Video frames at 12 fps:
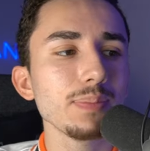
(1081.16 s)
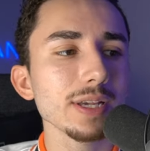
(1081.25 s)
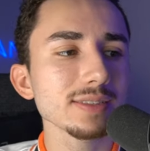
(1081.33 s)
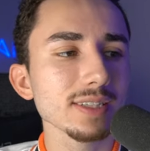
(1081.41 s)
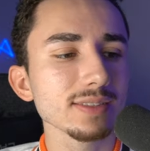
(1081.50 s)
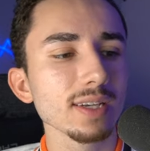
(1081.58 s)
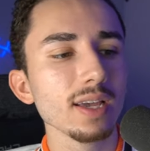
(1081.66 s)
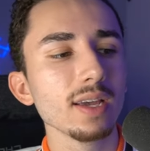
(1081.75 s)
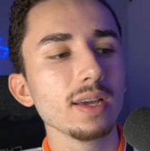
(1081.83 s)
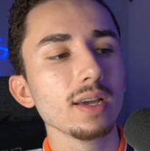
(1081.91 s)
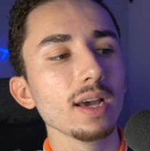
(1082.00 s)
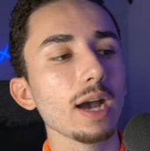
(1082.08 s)
business,
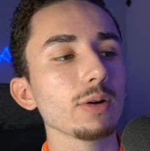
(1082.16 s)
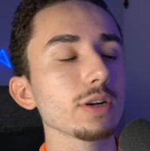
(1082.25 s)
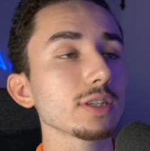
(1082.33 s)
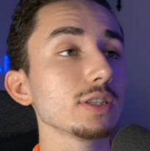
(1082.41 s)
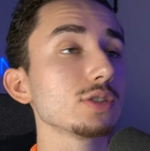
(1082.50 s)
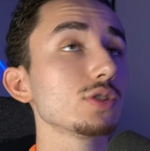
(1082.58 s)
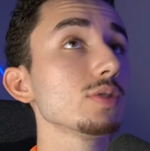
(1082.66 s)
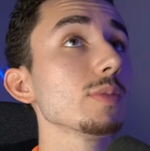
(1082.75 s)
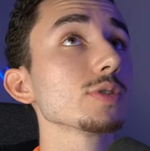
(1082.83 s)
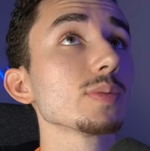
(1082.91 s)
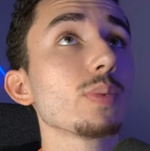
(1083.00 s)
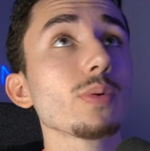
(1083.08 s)
I would argue the two
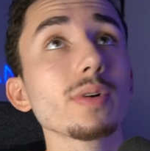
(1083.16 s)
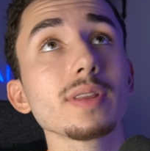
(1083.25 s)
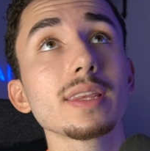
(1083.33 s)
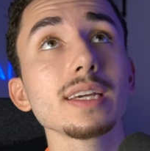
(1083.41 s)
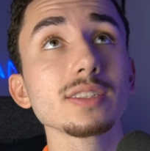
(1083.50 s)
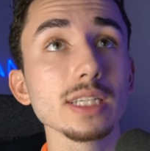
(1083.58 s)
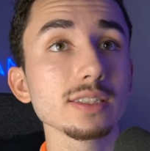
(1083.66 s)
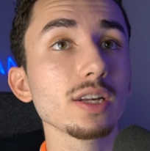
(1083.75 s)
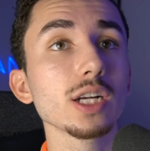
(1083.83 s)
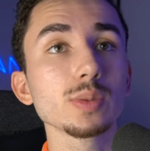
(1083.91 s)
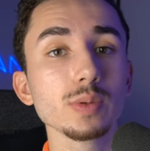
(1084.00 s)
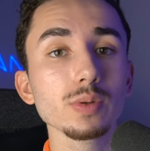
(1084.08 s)
most important things as an
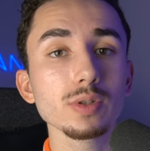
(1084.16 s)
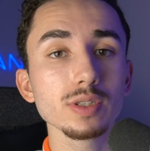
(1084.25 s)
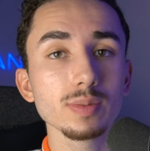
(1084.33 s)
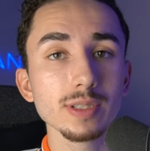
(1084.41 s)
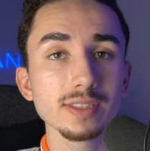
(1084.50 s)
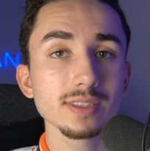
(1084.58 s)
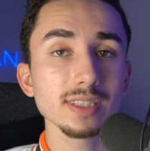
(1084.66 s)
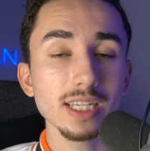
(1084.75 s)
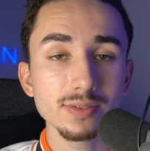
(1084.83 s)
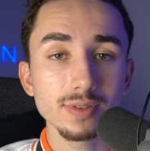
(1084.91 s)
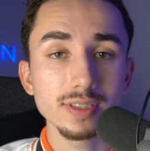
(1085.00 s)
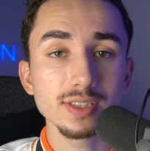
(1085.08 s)
entrepreneur to be
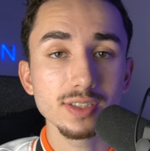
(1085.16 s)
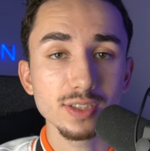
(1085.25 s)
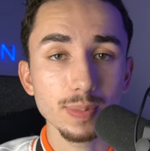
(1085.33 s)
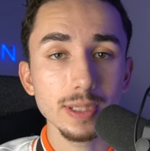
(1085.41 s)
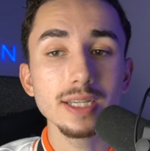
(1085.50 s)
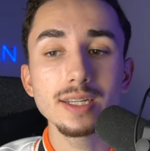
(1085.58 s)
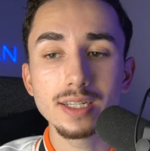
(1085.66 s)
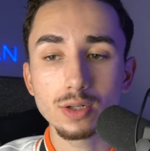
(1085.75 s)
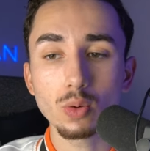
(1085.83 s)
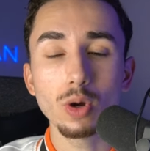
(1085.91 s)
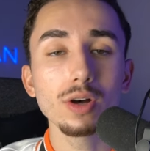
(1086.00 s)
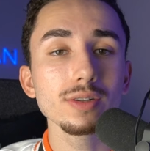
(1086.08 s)
successful is speed and
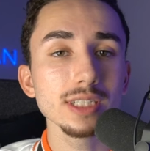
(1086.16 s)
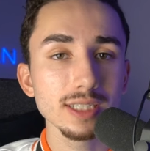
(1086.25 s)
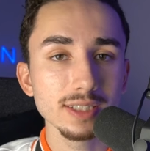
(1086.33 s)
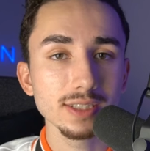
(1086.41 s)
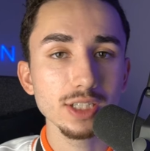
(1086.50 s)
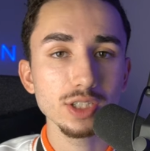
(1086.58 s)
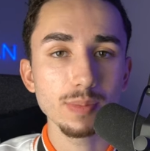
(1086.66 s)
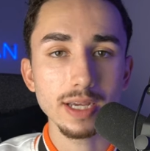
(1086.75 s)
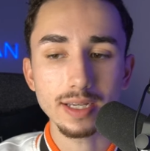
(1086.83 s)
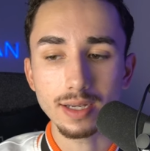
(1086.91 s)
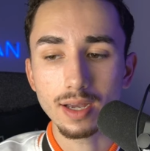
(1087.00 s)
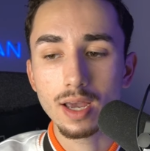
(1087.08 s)
quality
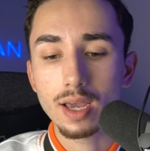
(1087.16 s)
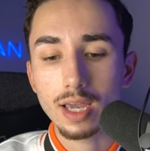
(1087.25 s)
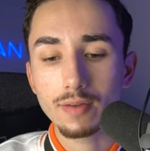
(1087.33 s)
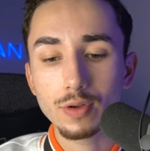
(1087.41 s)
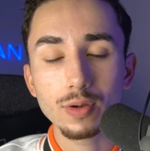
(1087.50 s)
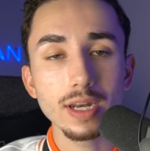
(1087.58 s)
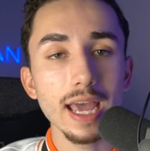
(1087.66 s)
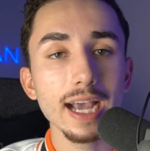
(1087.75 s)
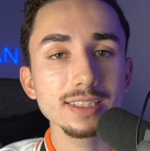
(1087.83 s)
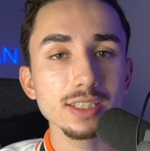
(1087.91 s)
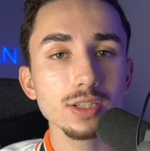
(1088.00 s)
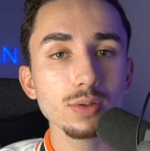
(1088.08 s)
decision-making. If you can
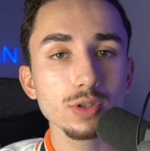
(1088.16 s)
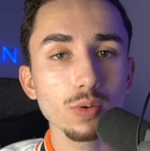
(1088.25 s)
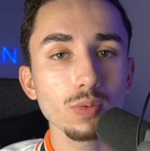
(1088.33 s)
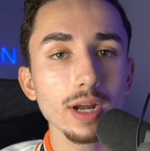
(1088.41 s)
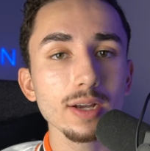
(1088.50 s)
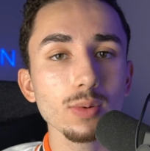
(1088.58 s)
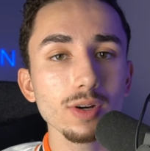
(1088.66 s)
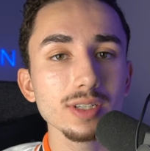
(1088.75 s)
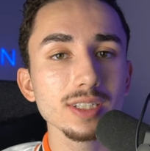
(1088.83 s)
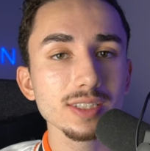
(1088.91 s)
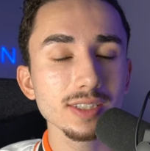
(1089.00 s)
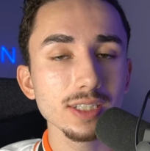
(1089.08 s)
execute the right quality
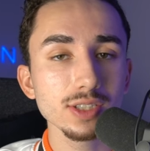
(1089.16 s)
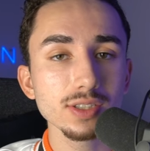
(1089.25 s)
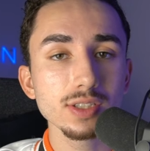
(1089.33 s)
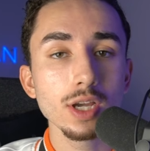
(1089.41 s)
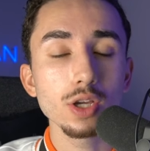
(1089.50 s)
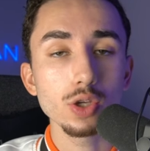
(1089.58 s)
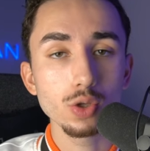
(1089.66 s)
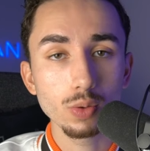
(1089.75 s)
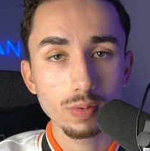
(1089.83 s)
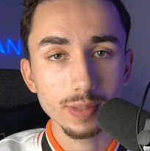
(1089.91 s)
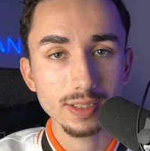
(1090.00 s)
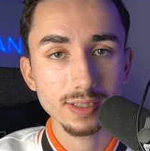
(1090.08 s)
decisions, you will
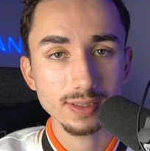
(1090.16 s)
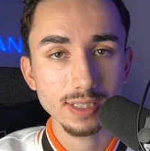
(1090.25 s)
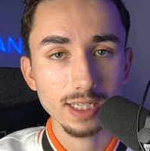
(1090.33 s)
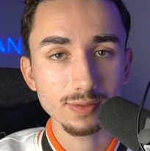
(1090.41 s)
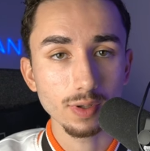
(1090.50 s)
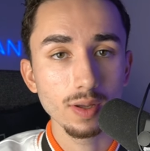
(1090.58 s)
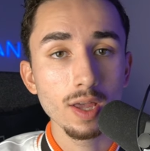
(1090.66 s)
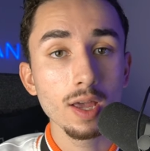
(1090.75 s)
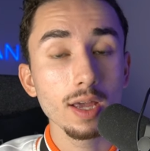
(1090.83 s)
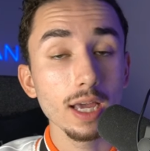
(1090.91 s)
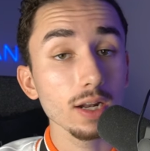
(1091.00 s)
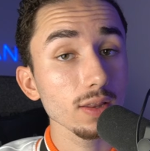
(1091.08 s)
be successful.
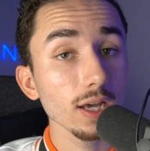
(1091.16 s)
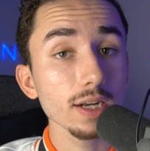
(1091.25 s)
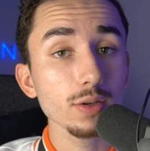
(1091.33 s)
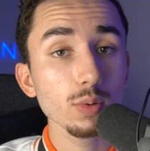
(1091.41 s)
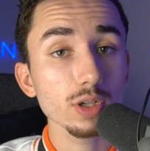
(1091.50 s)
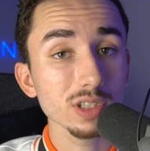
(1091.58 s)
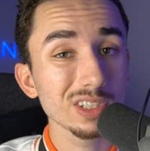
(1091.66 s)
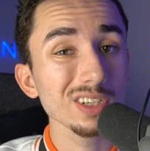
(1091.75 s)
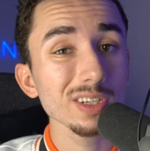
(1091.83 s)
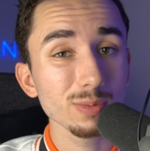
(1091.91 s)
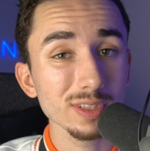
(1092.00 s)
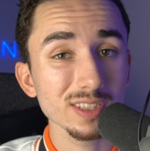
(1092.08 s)
And a lot of you are
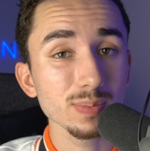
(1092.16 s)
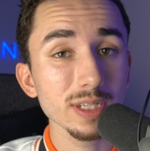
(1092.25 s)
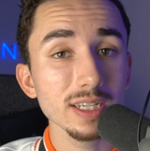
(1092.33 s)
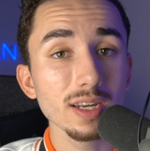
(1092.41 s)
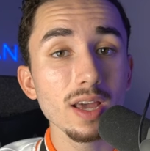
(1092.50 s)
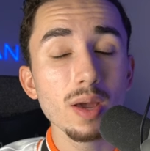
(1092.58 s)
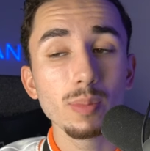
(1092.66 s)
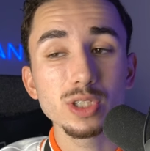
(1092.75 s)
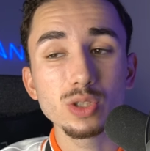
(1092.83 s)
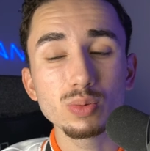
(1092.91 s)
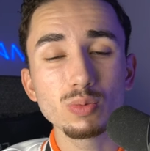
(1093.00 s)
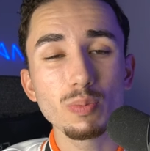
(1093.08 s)
good with speed, but
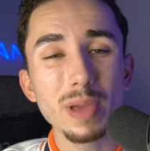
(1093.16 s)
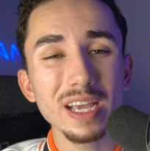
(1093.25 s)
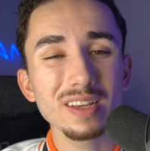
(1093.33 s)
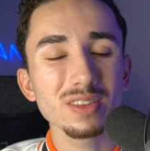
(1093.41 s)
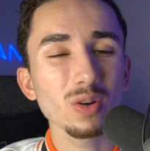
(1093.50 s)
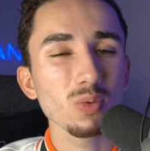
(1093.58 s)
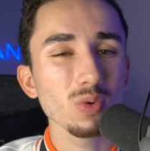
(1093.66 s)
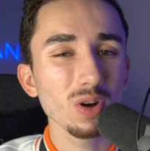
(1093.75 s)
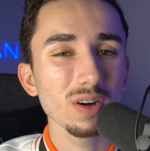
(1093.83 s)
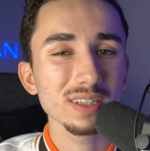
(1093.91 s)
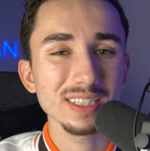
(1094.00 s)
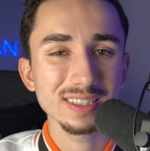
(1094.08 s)
you make the
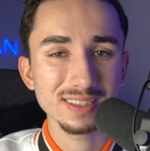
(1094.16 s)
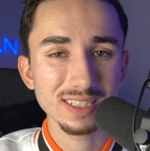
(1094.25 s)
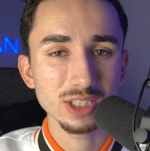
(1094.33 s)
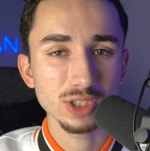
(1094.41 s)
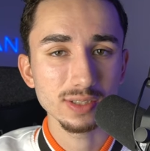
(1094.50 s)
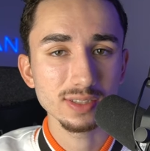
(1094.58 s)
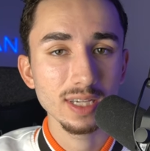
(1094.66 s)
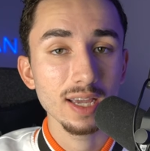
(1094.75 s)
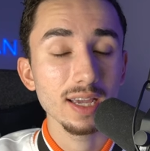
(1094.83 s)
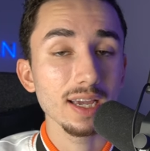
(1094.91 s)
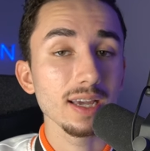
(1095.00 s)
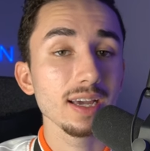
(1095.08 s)
wrong decisions.
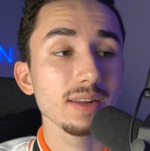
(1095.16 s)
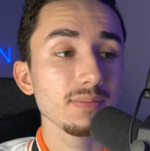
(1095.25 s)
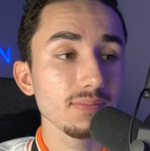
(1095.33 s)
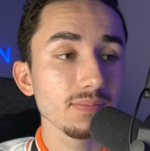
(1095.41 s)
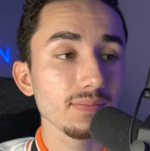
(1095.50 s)
And